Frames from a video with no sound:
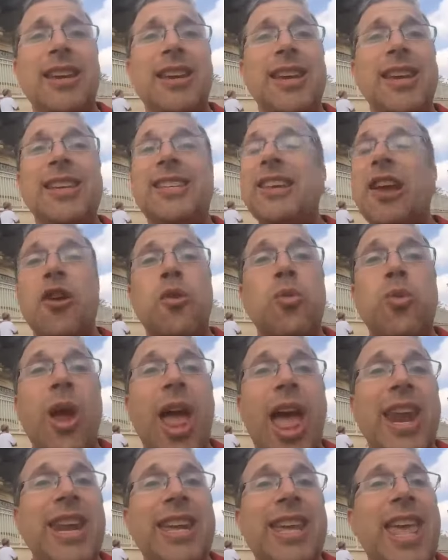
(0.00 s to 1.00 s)
is
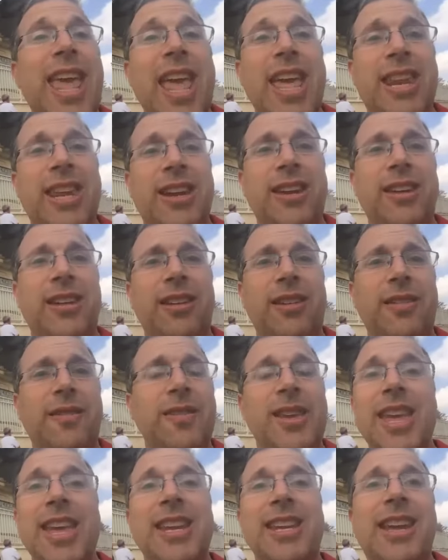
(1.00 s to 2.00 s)
eradicated
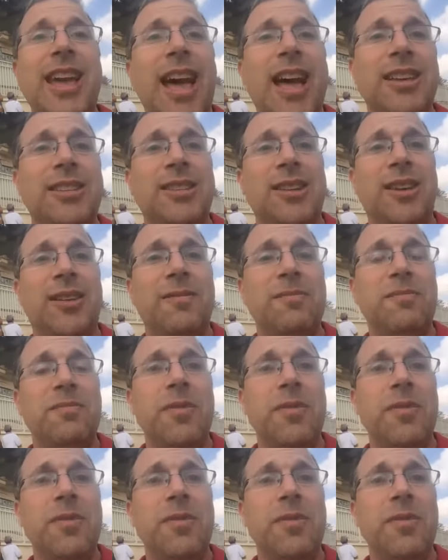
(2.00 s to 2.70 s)
in Gaza.